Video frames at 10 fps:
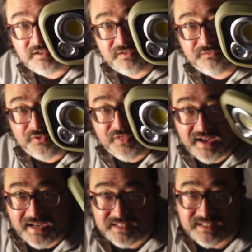for
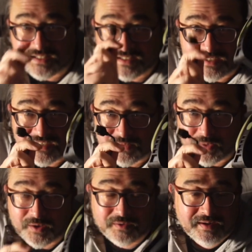that as
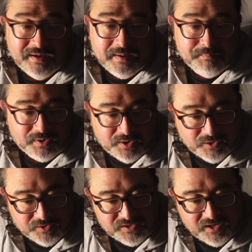well,
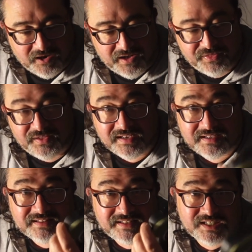because I think
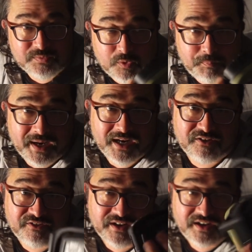this will
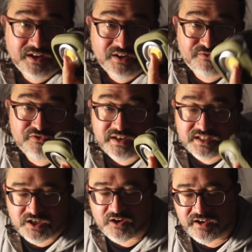power it for an
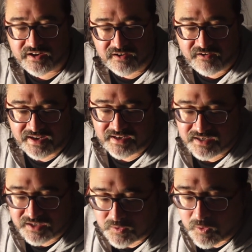entire night
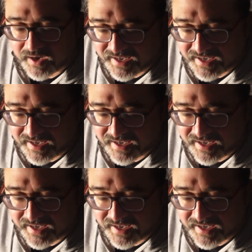quite